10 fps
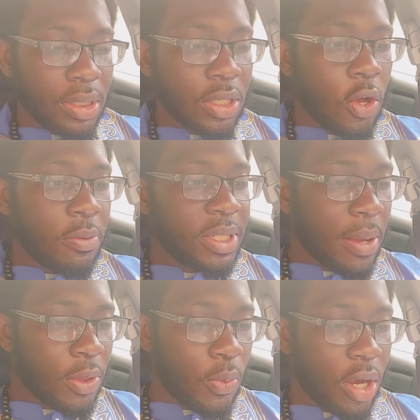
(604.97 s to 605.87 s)
Psalms
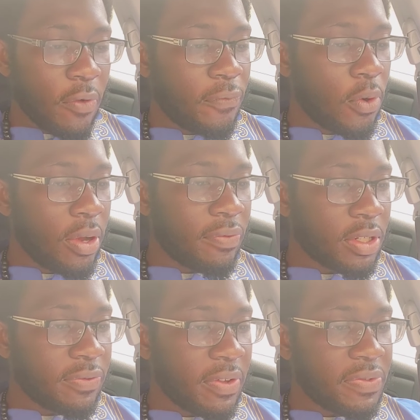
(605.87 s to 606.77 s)
chapter 104 and
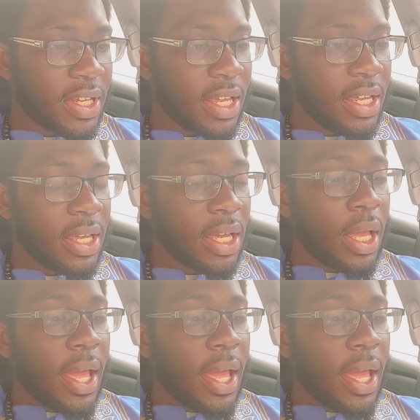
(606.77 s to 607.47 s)
verse 15.